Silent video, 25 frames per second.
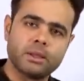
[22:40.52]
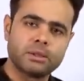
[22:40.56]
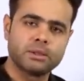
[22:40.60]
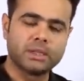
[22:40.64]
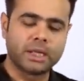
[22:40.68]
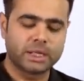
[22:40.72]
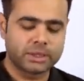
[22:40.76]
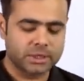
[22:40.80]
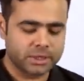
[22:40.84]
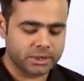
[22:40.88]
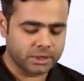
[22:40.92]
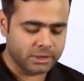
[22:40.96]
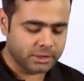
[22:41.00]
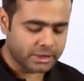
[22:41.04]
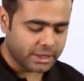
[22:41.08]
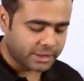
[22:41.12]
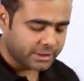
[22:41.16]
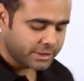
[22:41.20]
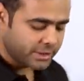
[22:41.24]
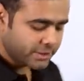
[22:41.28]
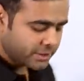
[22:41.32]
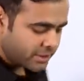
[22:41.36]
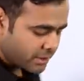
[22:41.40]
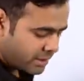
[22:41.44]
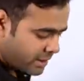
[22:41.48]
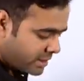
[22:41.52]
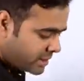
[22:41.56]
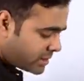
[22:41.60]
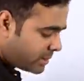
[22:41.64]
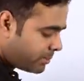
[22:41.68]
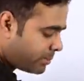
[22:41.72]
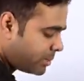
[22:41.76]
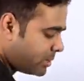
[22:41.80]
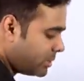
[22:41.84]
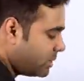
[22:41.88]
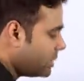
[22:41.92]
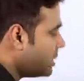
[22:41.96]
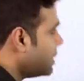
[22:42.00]
That's that's it. It's
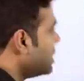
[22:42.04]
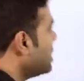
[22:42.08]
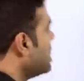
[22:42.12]
simple.